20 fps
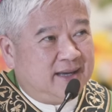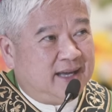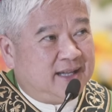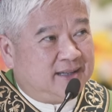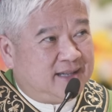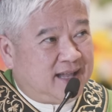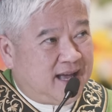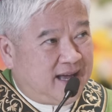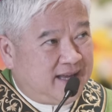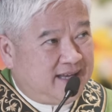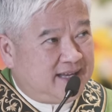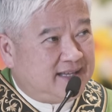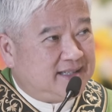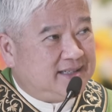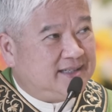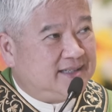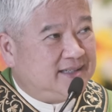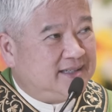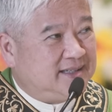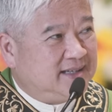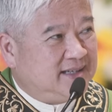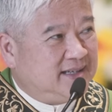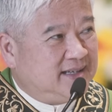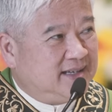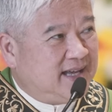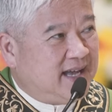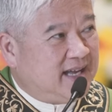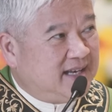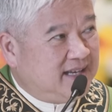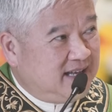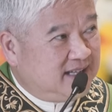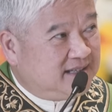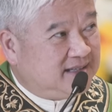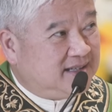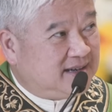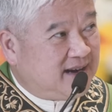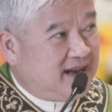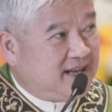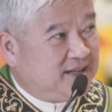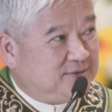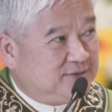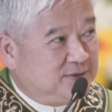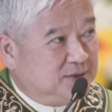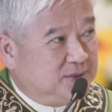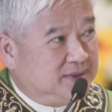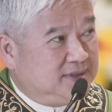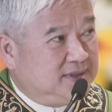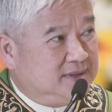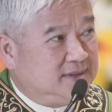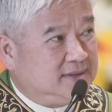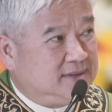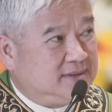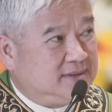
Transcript: and diet and eat the right food?